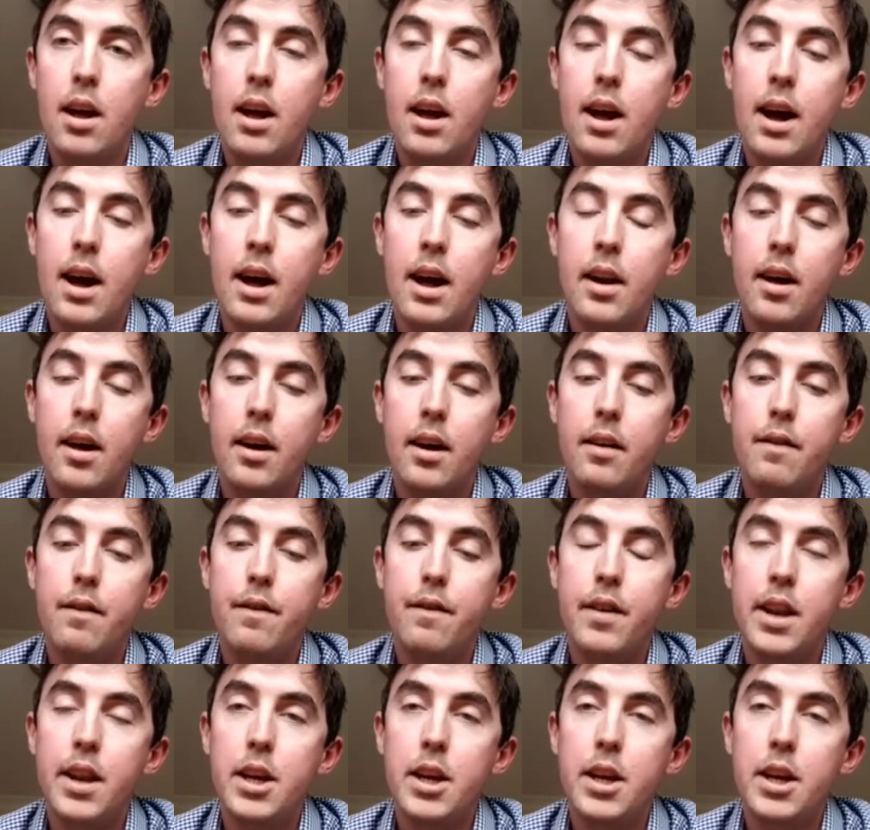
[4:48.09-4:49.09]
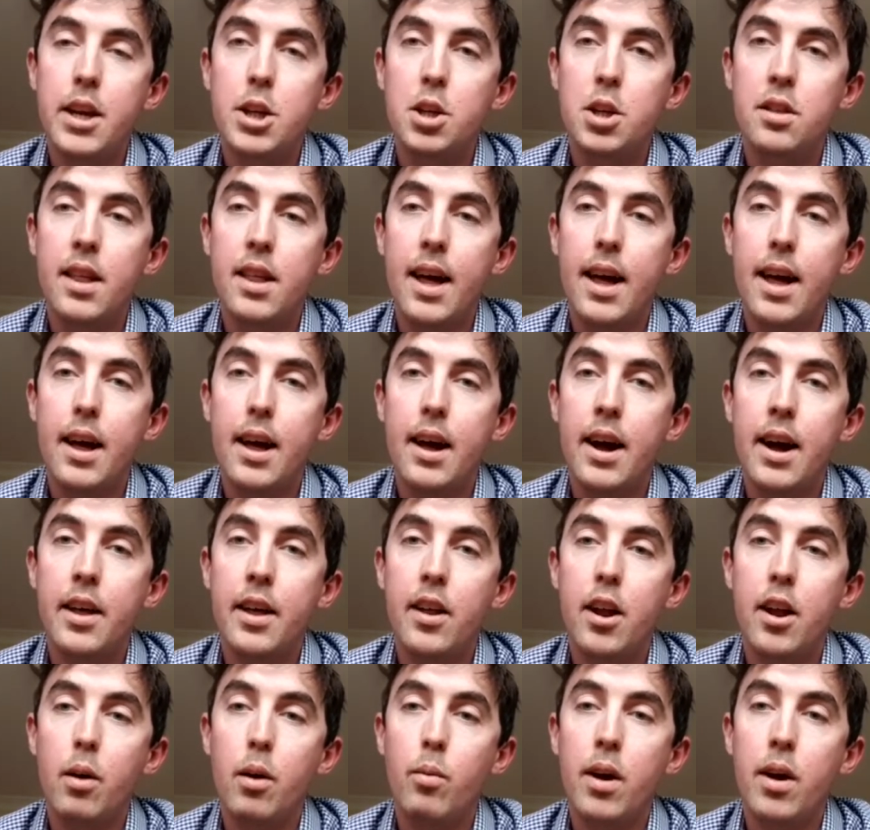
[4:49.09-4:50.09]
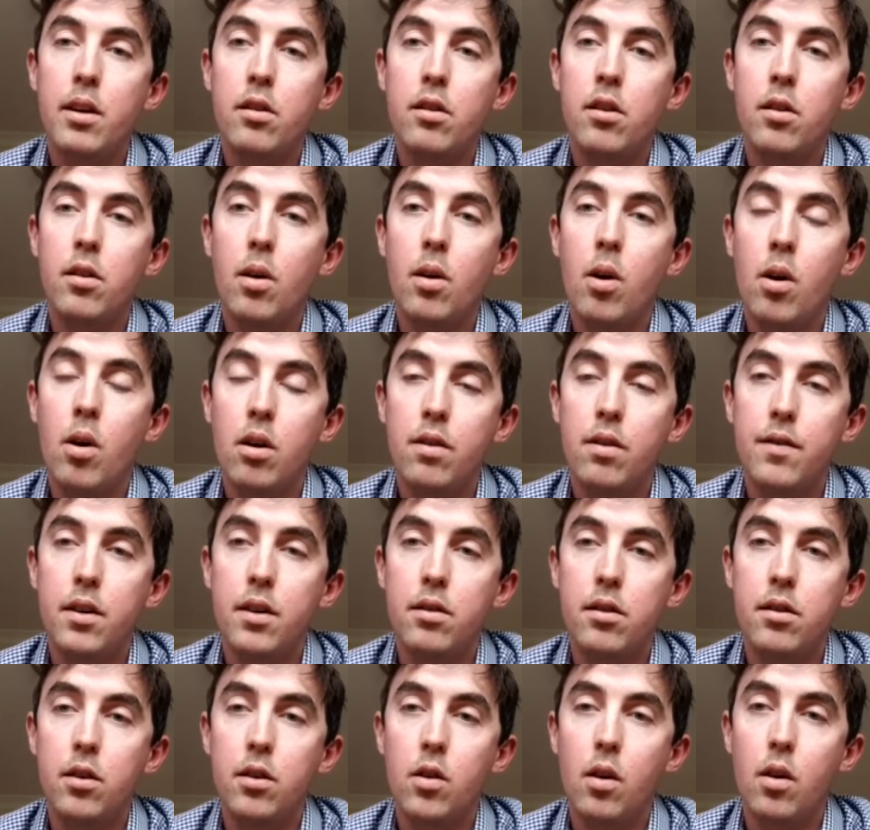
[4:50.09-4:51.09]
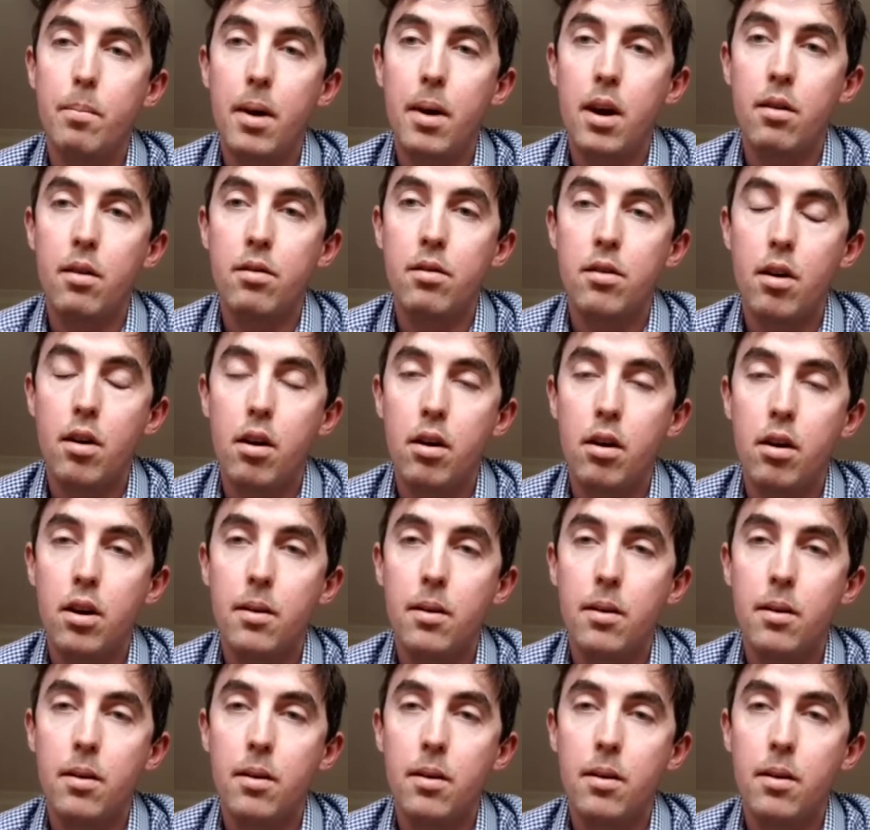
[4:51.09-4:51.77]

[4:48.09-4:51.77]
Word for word: and I finished that, and I went to Oxford to do a postdoc,